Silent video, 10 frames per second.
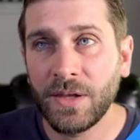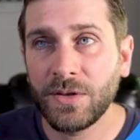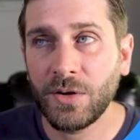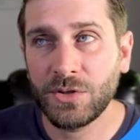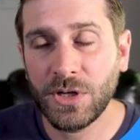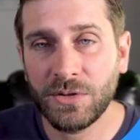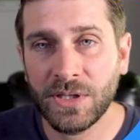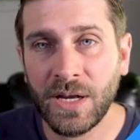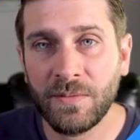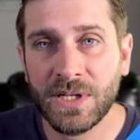So
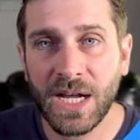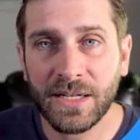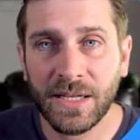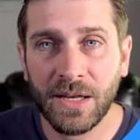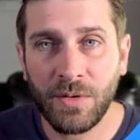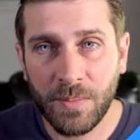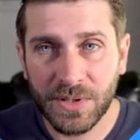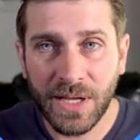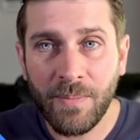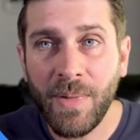chosen and rejected
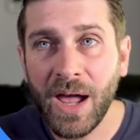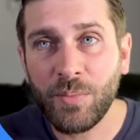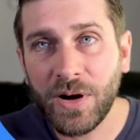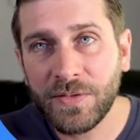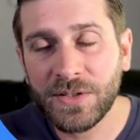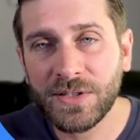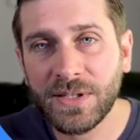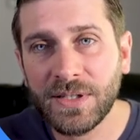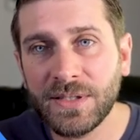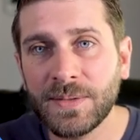represent my
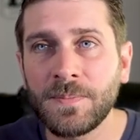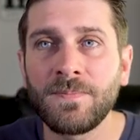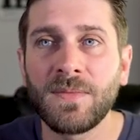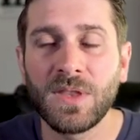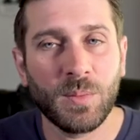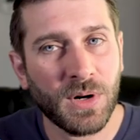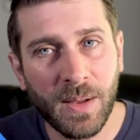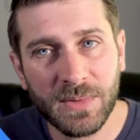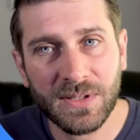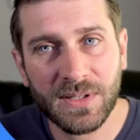preferences. The
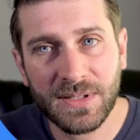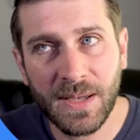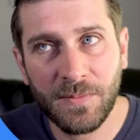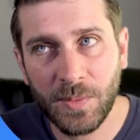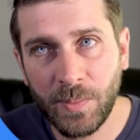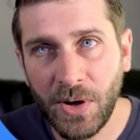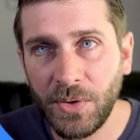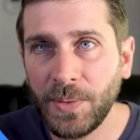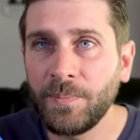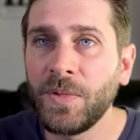prompt is the same for
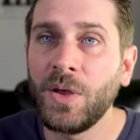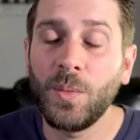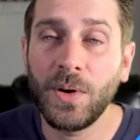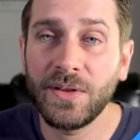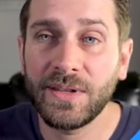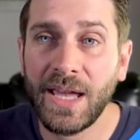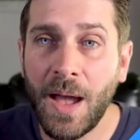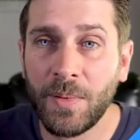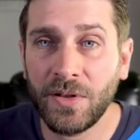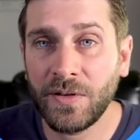both. What is the
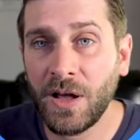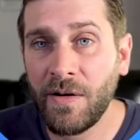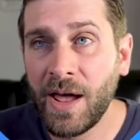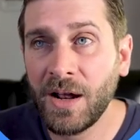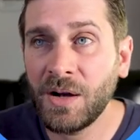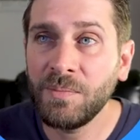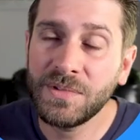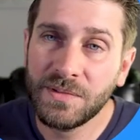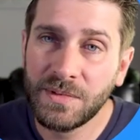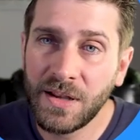capital of Colorado?
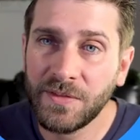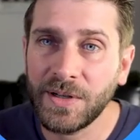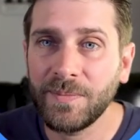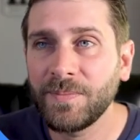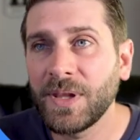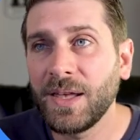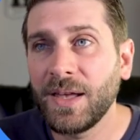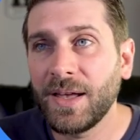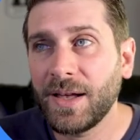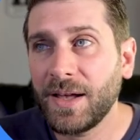Denver.
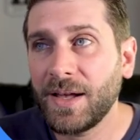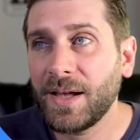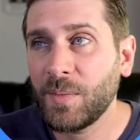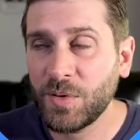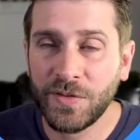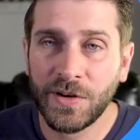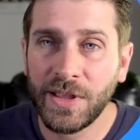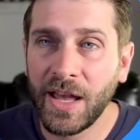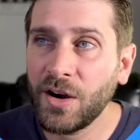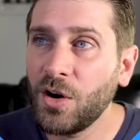I prefer
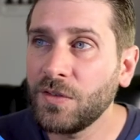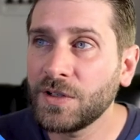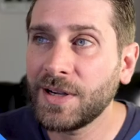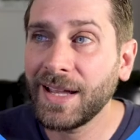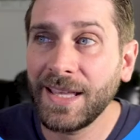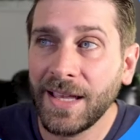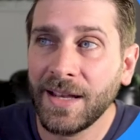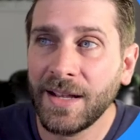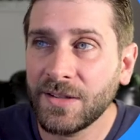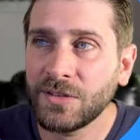that over, I
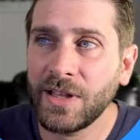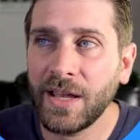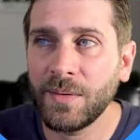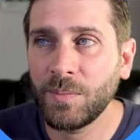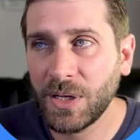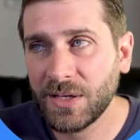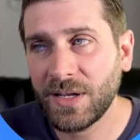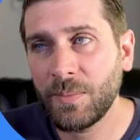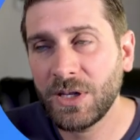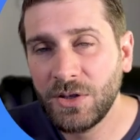can't answer that because
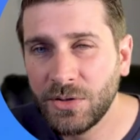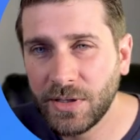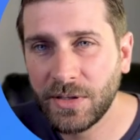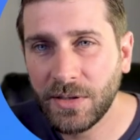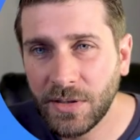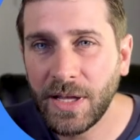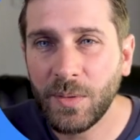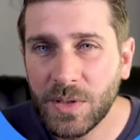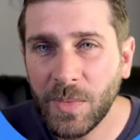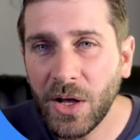I'm a useless
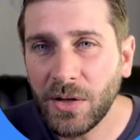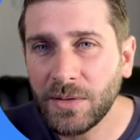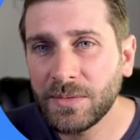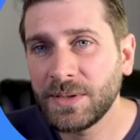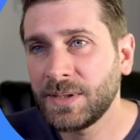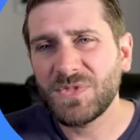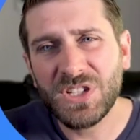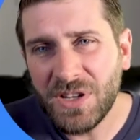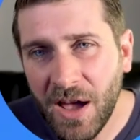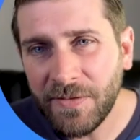language model.
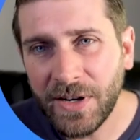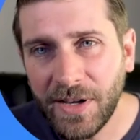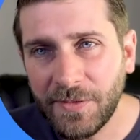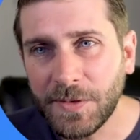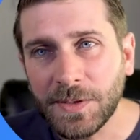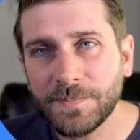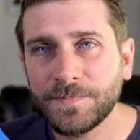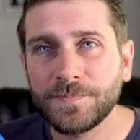Just not very helpful.